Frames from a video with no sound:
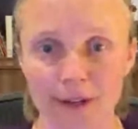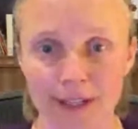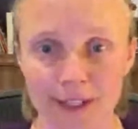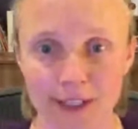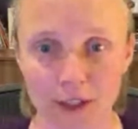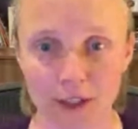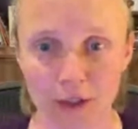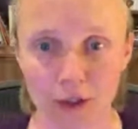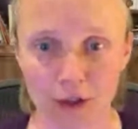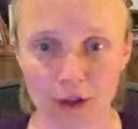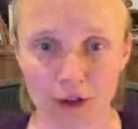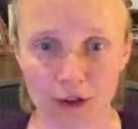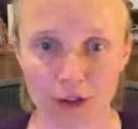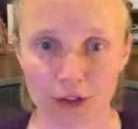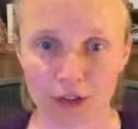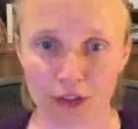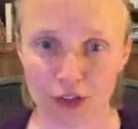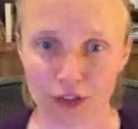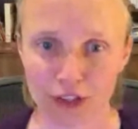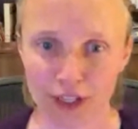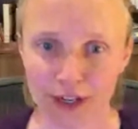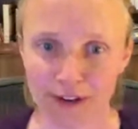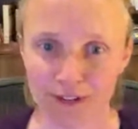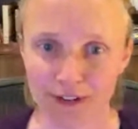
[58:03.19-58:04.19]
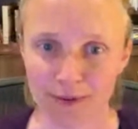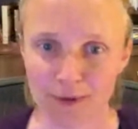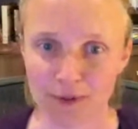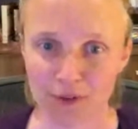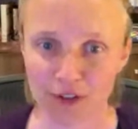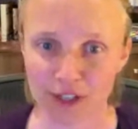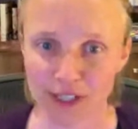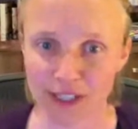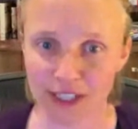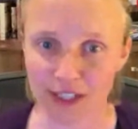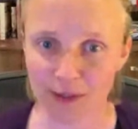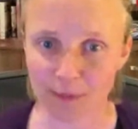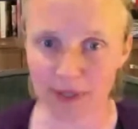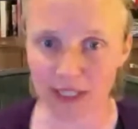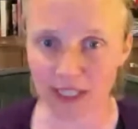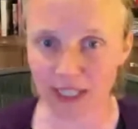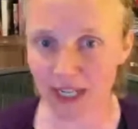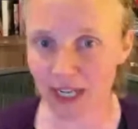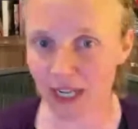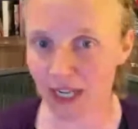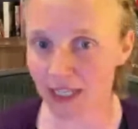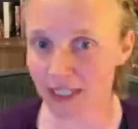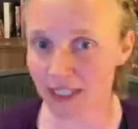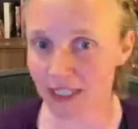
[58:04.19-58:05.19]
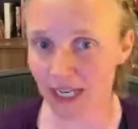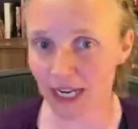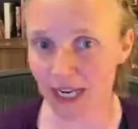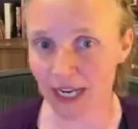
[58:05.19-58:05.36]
it's got deuterium and tritium in it.